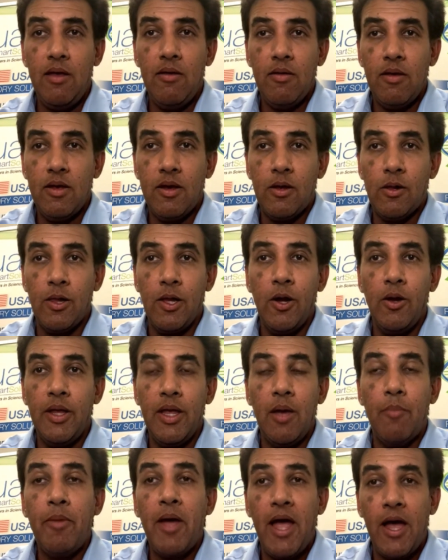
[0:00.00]
clearly
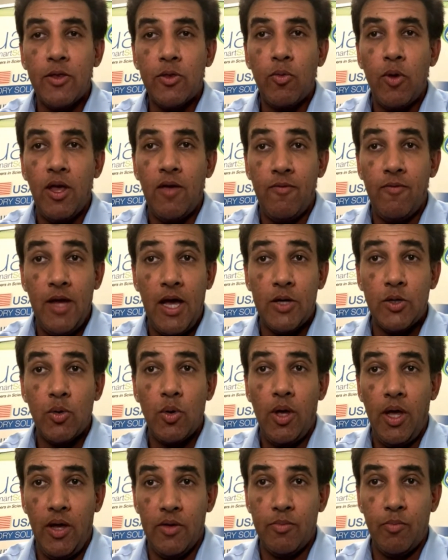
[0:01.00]
a pathway of natural
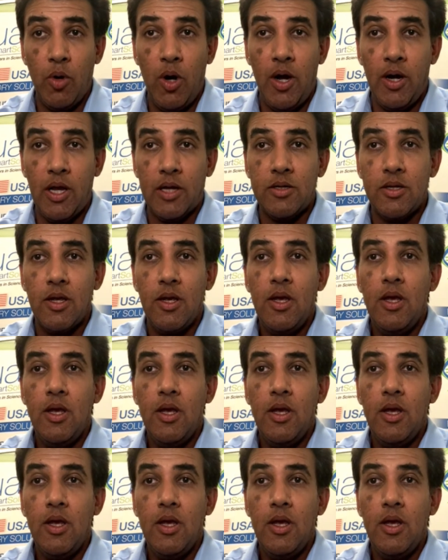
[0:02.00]
health product,